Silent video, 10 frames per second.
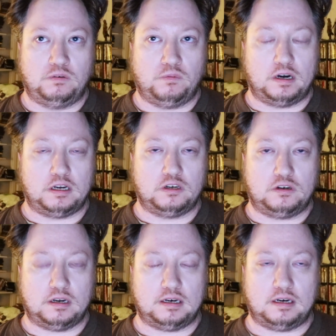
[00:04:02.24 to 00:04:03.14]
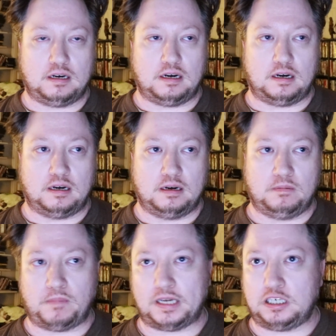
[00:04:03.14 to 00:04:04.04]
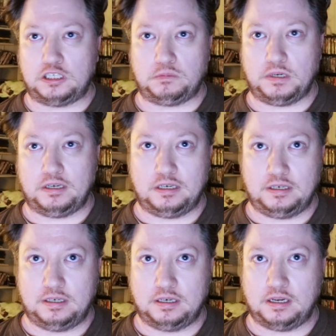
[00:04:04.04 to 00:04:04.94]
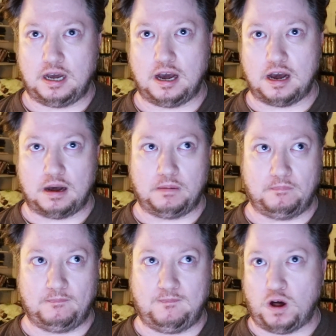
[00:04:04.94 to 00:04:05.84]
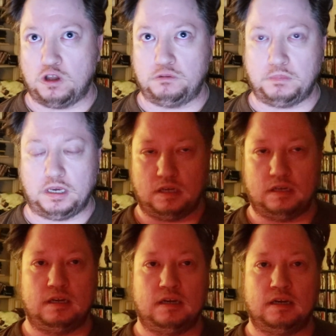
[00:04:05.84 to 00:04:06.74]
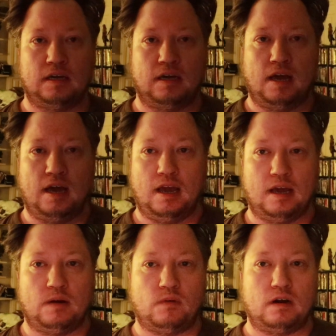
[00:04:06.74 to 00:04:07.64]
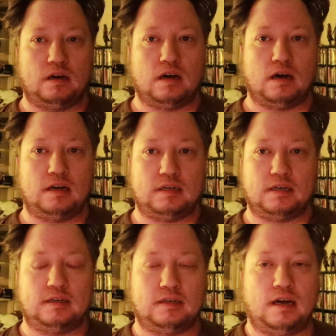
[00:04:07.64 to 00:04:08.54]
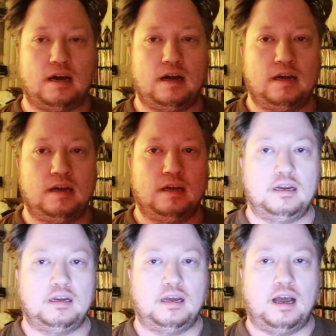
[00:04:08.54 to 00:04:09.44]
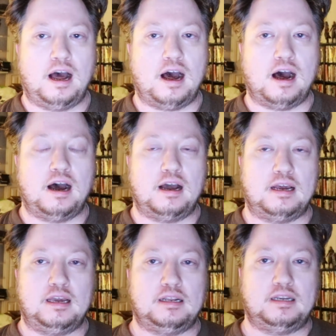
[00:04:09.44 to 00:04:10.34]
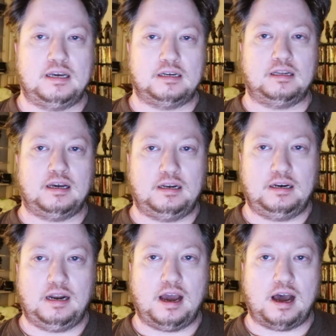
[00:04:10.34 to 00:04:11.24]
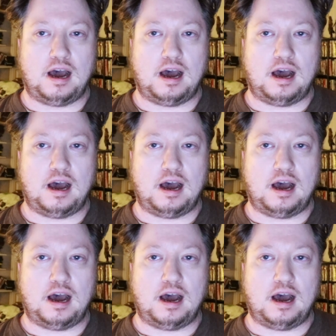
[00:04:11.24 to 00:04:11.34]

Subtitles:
where you can message me, follow me, and whatnot. Until then,